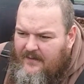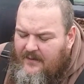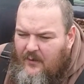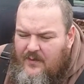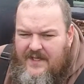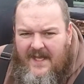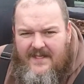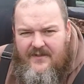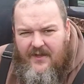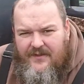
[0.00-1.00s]
was
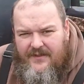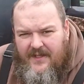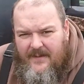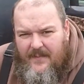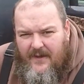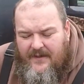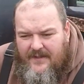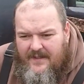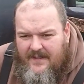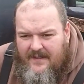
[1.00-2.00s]
asked not to take part
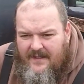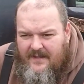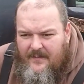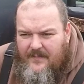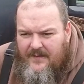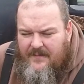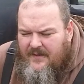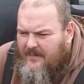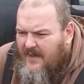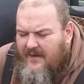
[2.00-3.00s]
in the
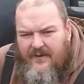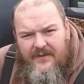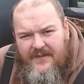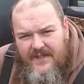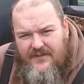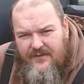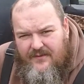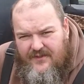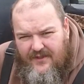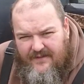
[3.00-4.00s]
parent-teacher
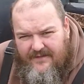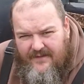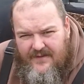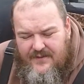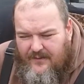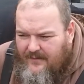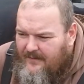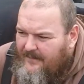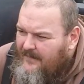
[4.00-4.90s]
stuff for the school,